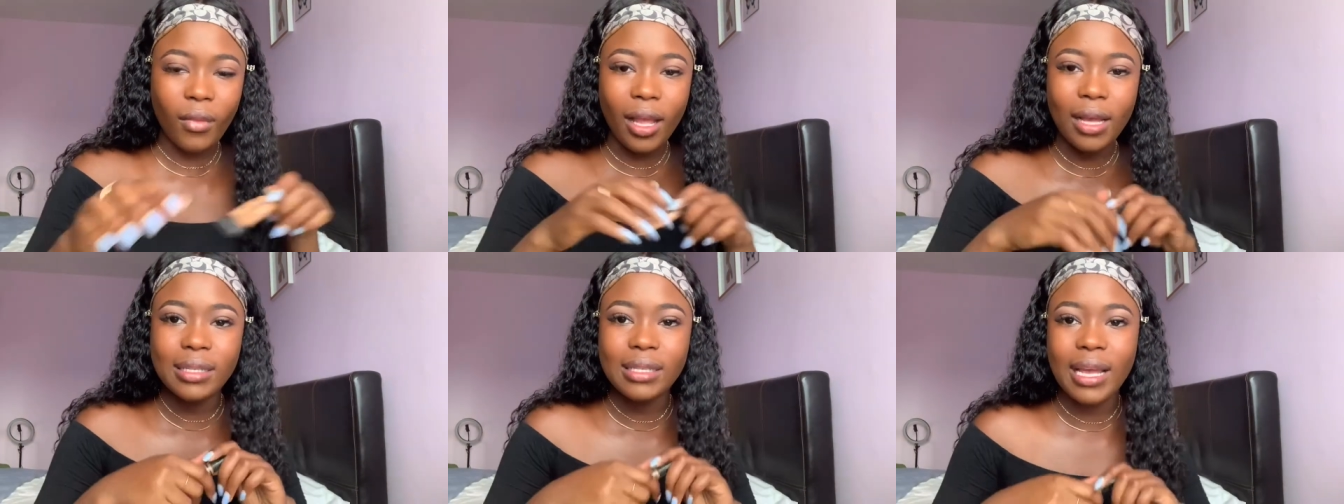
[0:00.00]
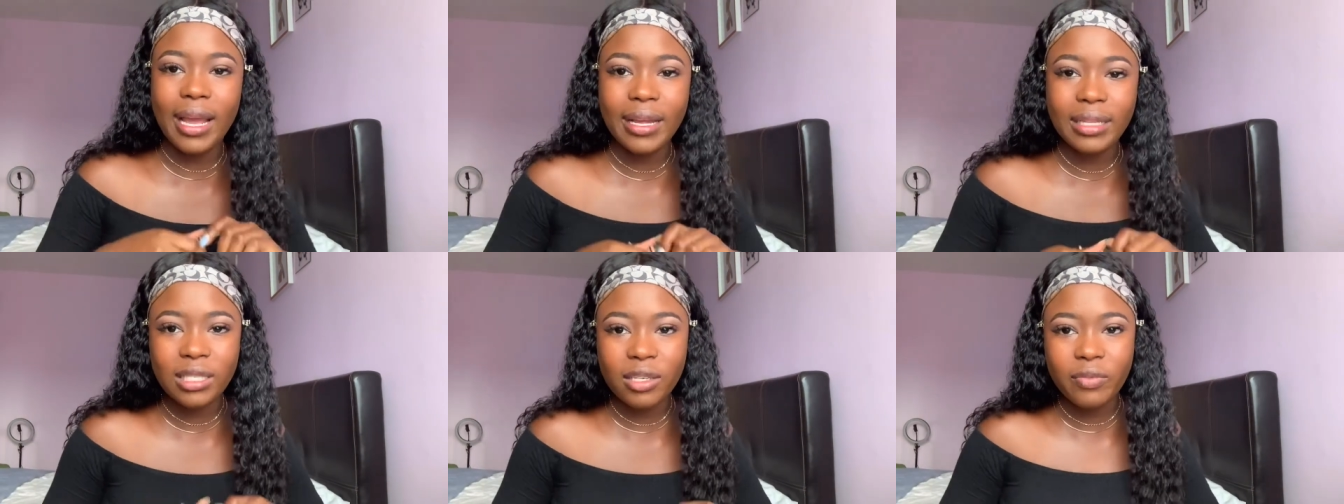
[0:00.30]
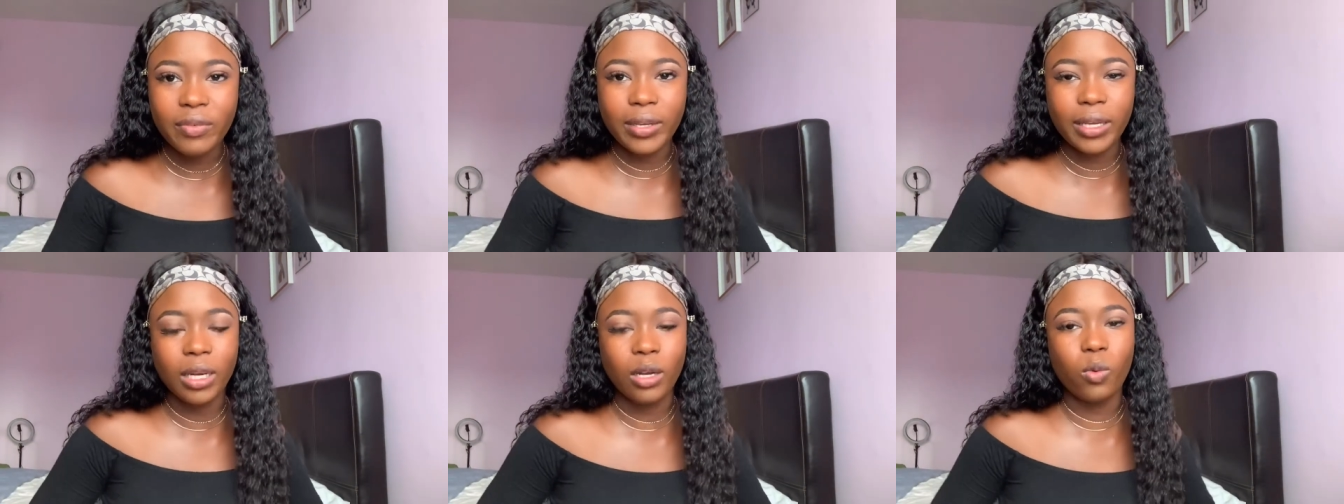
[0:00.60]

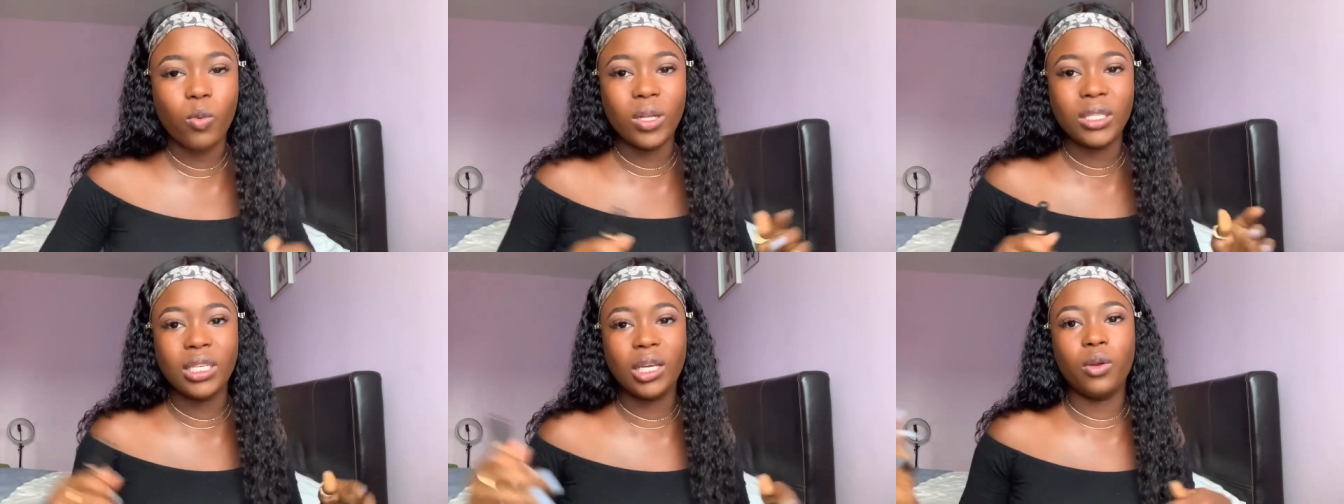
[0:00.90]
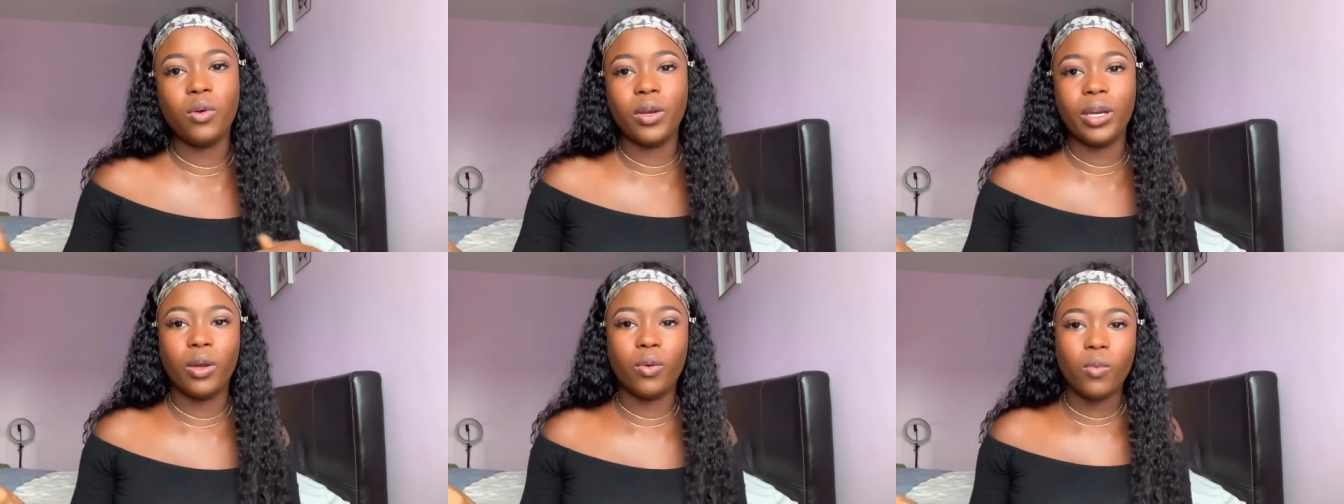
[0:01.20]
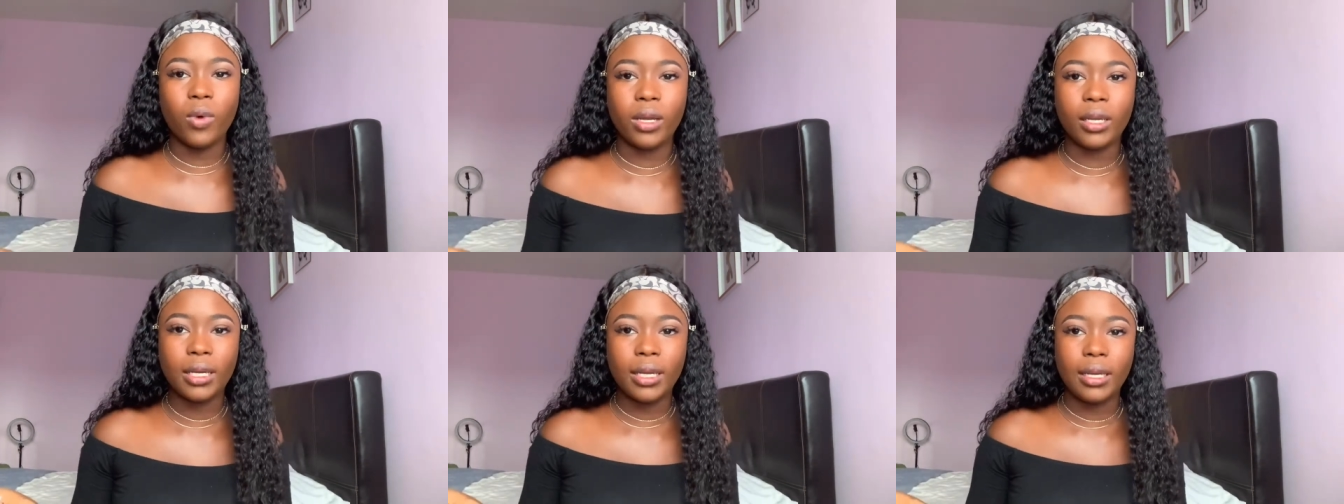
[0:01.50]
scientifically, once you're doing it
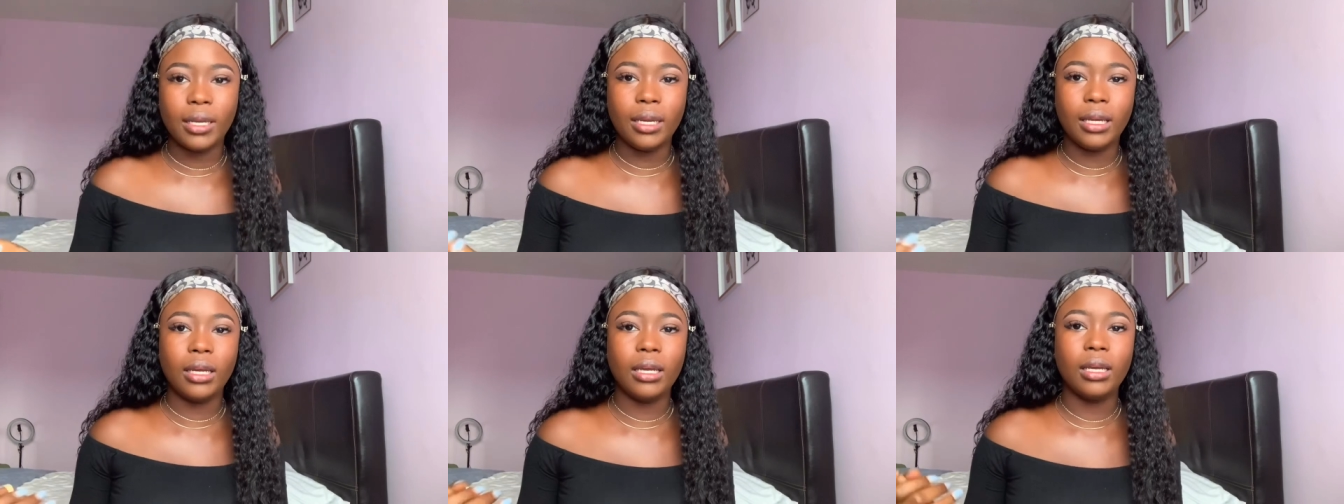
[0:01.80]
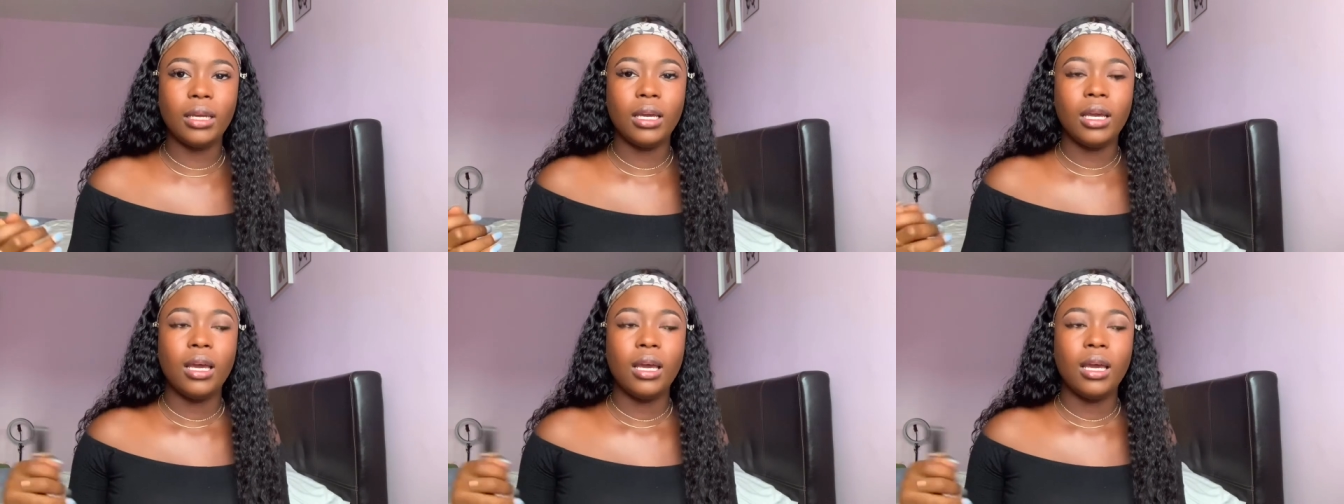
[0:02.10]
one kidney,